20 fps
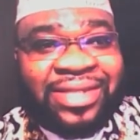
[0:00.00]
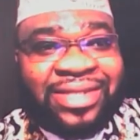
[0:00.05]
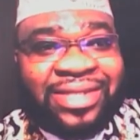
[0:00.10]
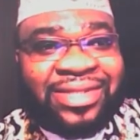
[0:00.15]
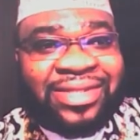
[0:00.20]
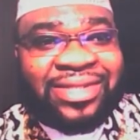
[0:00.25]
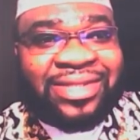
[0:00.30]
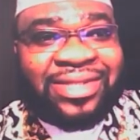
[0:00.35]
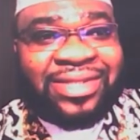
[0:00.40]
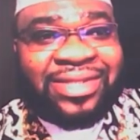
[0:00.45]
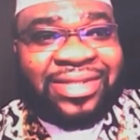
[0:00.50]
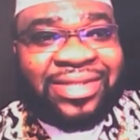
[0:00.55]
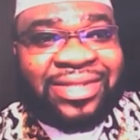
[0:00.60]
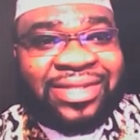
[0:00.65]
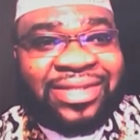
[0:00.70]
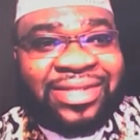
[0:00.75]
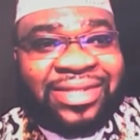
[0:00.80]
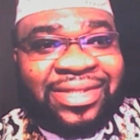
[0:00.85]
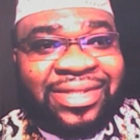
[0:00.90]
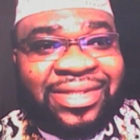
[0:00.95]
And they know
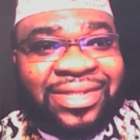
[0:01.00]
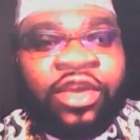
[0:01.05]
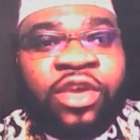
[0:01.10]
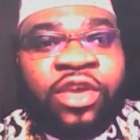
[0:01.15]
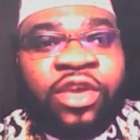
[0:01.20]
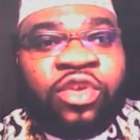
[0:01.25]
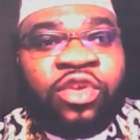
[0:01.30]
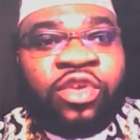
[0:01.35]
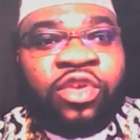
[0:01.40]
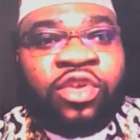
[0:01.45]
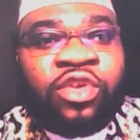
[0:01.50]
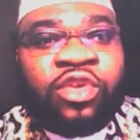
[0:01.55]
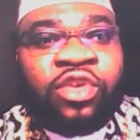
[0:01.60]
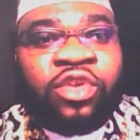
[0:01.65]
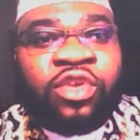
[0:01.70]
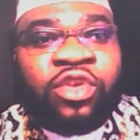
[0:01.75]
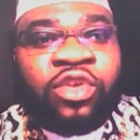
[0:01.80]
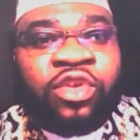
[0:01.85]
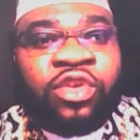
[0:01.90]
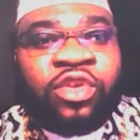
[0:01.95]
that you don't really have a
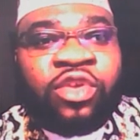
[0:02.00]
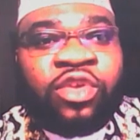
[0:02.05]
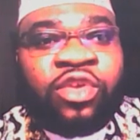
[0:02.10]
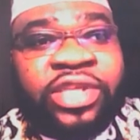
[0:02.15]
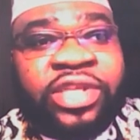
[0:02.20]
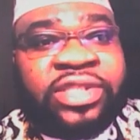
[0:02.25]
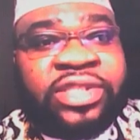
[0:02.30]
choice.